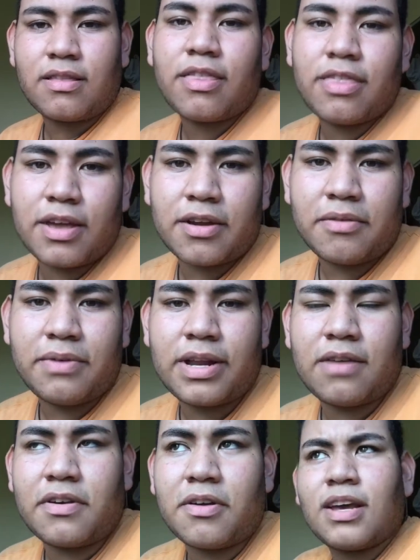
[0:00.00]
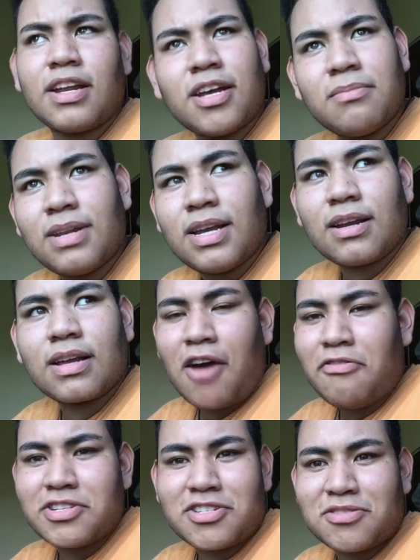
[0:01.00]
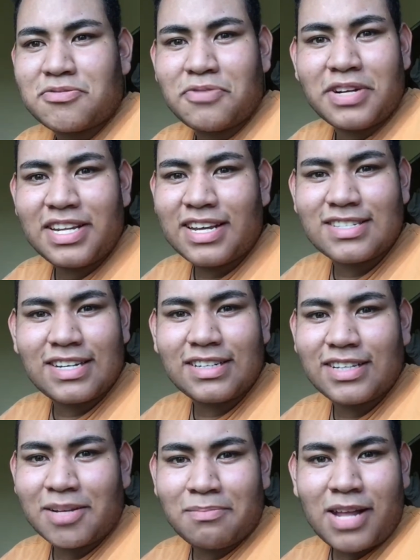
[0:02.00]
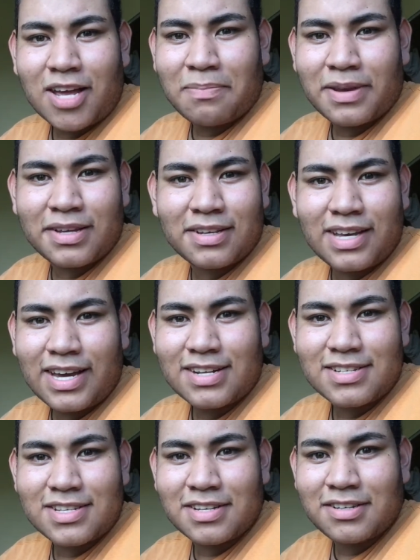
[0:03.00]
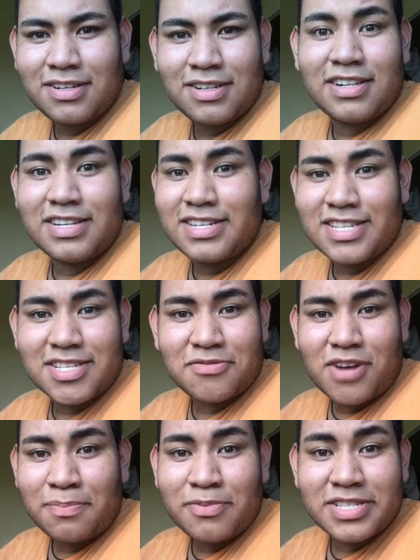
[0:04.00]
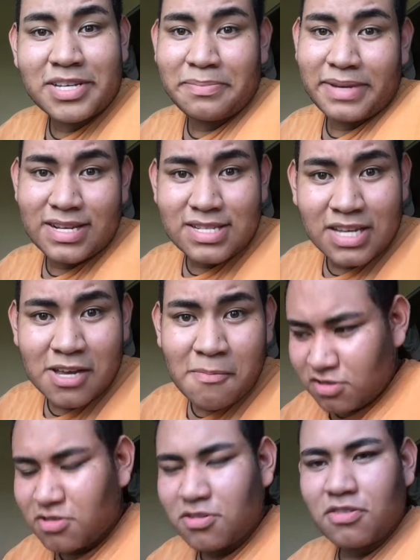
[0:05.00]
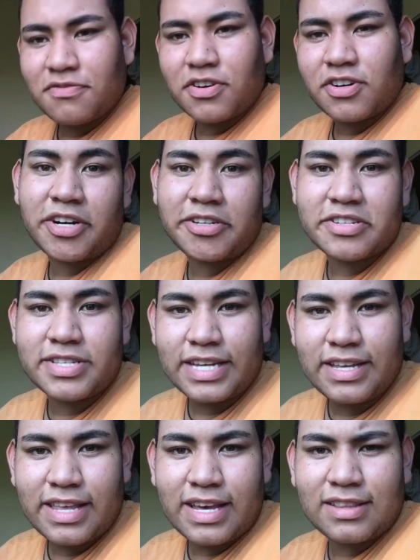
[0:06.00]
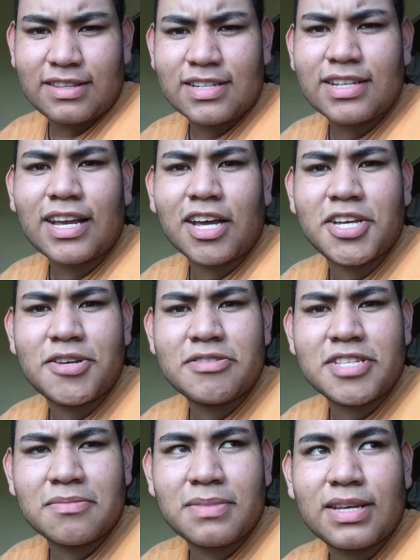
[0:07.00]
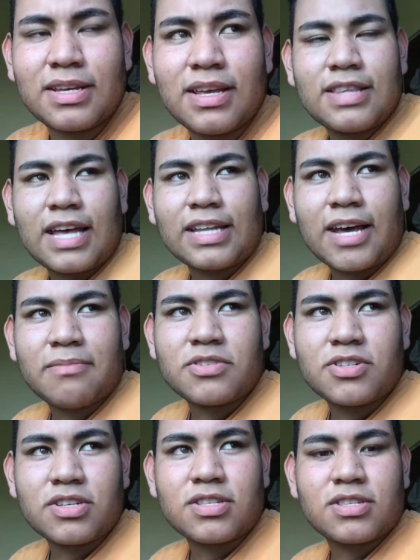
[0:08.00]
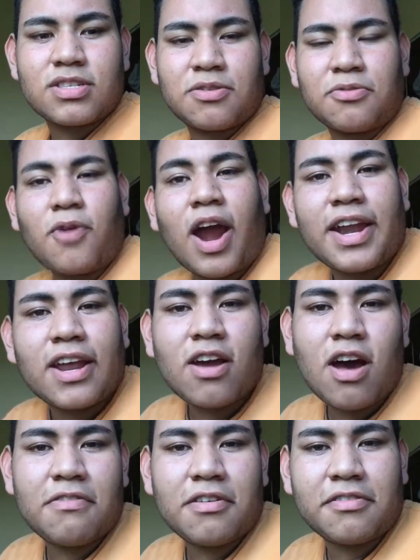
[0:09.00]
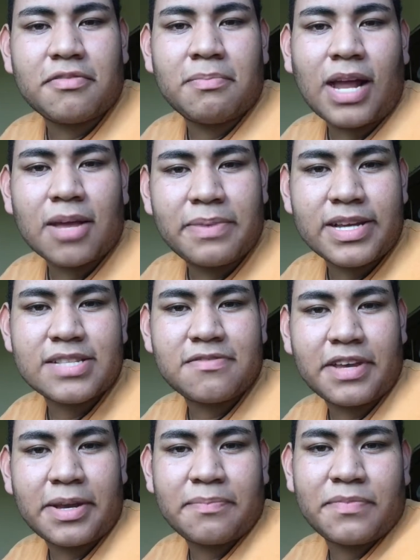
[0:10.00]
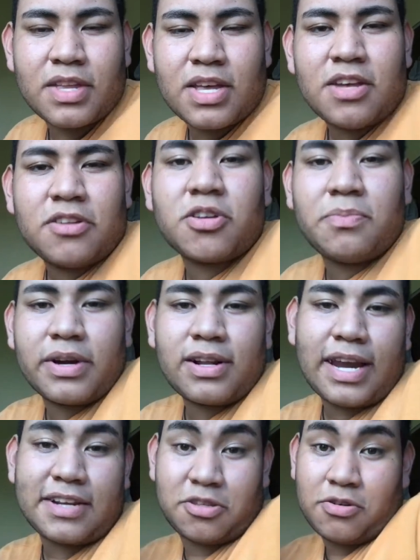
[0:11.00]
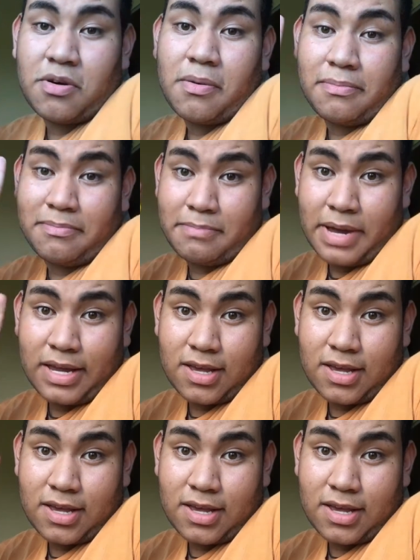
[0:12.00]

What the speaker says: thing or whatever. And I'm like, I was just really excited that Blackpink had a single. Lisa's rap was amazing. So for her to say that is like accusing me that I'm just riding off of Blackpink's fame to bring light to my